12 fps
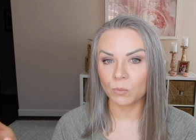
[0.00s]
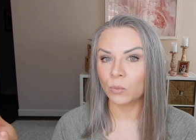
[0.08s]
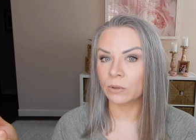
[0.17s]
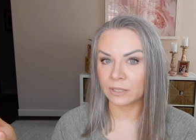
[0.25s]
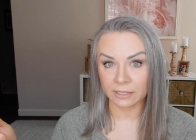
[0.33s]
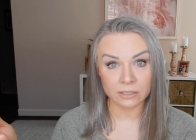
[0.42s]

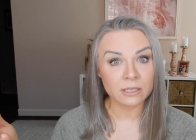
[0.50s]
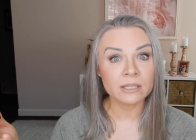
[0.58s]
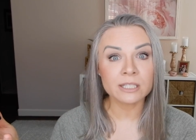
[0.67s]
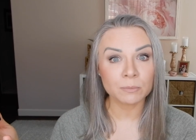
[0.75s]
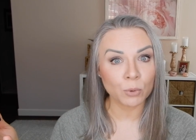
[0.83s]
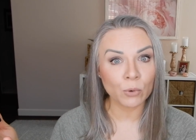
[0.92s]
will get to
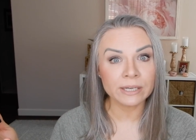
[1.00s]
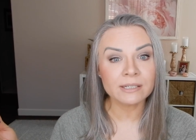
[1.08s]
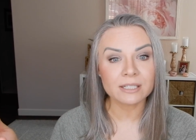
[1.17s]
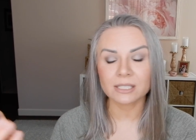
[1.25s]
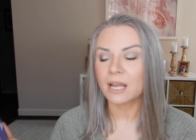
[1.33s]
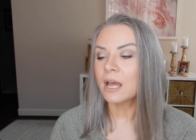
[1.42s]
this
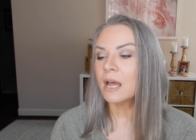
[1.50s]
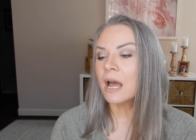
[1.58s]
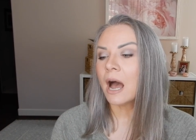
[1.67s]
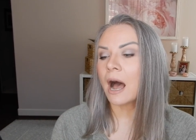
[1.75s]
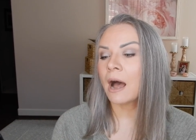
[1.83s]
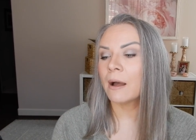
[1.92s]
point.
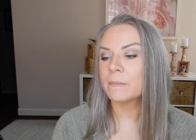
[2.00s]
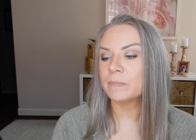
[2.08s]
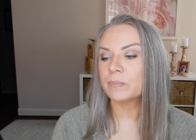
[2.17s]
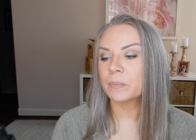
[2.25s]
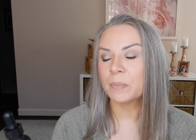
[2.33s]
Um,